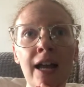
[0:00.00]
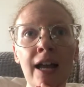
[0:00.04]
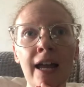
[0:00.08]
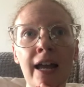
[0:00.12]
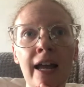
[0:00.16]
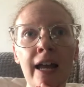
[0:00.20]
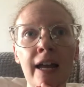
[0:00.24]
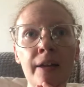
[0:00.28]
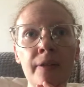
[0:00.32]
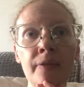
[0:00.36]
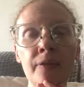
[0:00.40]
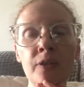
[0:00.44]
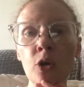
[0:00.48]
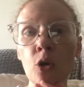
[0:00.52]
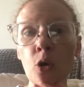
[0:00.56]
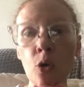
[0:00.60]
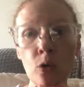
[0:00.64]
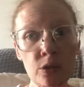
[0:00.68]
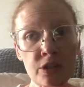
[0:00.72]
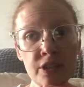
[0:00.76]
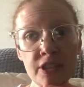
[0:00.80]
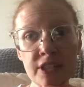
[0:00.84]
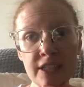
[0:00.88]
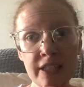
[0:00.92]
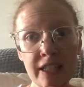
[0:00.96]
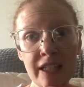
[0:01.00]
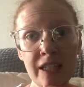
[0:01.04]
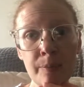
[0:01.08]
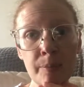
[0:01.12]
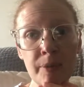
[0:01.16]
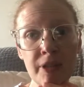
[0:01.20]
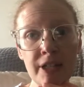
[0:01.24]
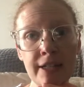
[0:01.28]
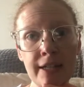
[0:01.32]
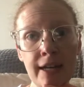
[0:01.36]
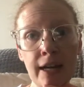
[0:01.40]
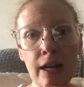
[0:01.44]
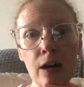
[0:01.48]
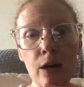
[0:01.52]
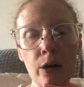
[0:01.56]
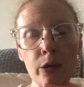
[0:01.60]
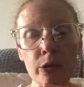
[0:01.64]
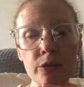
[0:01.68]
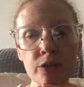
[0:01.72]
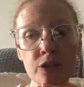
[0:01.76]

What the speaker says: and the goal is to keep it down.